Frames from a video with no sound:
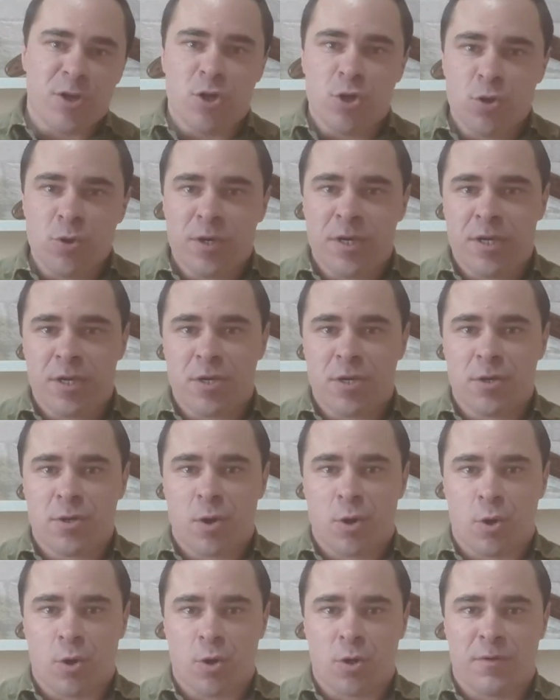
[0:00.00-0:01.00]
you're new
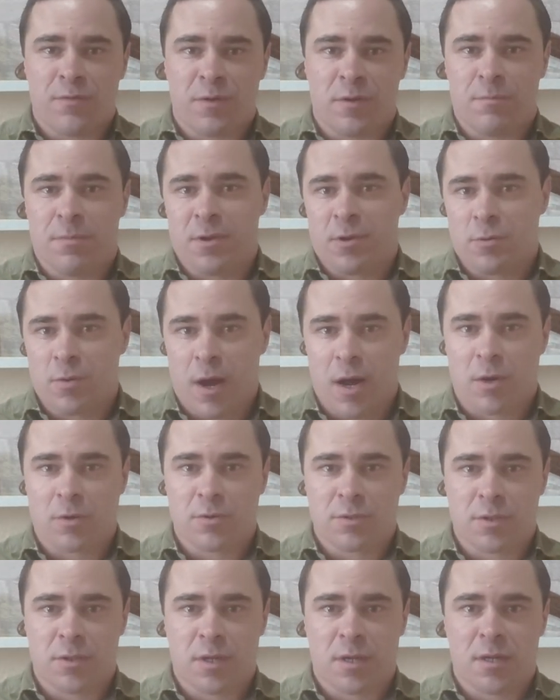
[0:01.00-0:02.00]
here or if you've been
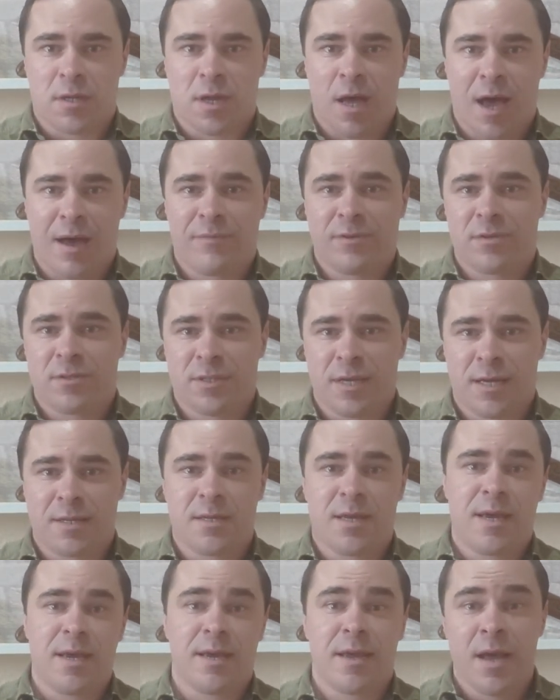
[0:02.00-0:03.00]
around and haven't
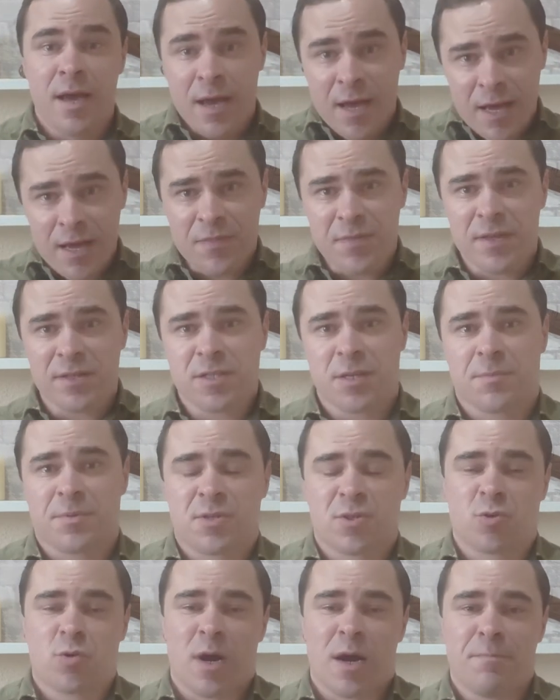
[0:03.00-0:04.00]
yet, hey, hit that
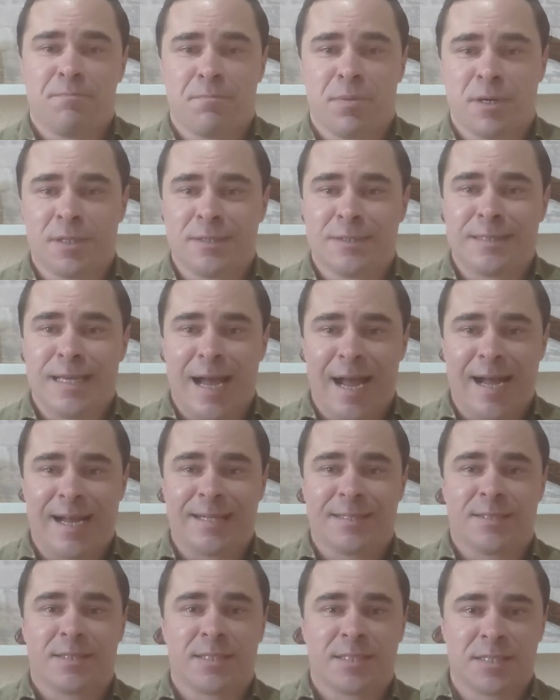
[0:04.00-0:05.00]
subscribe button
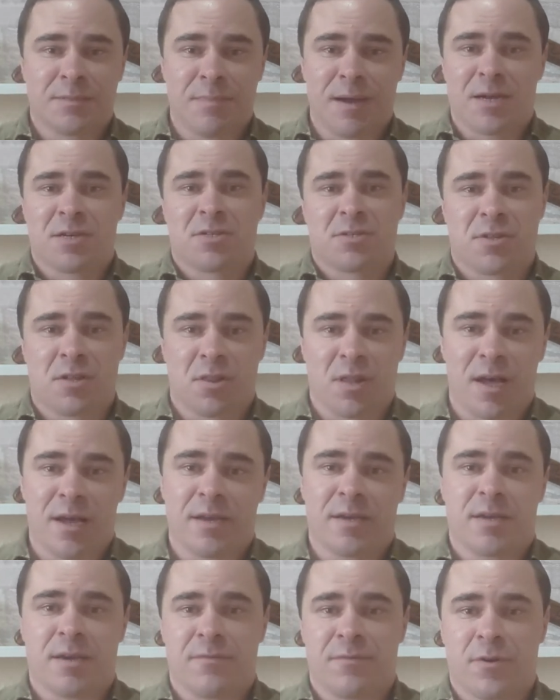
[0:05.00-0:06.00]
and smash the
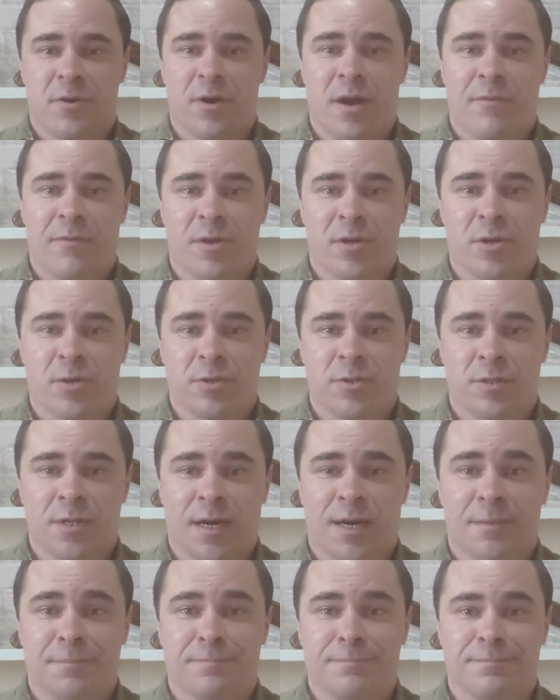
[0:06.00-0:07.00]
like if you're having a good
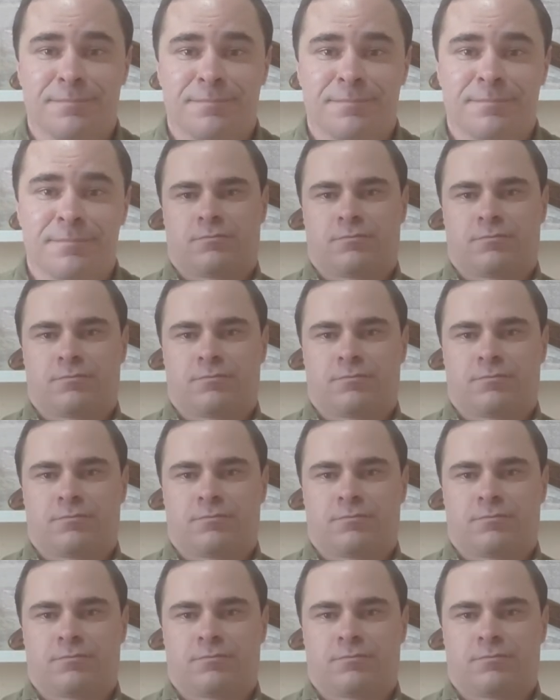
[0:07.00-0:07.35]
time.